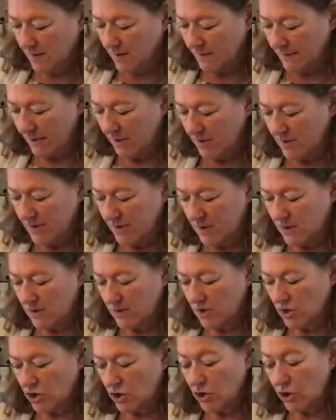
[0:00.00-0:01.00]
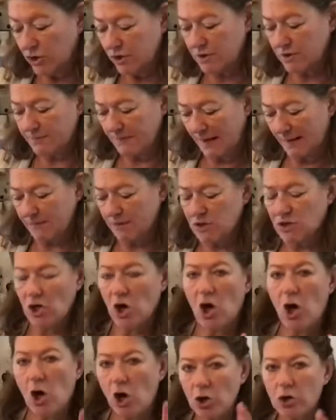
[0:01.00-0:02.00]
because it should be able to
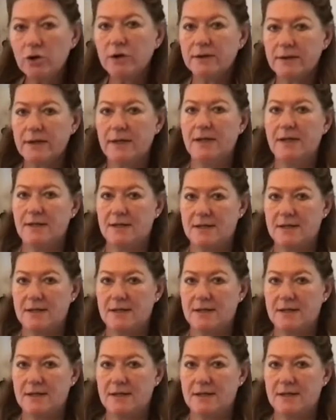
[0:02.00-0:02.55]
hold in a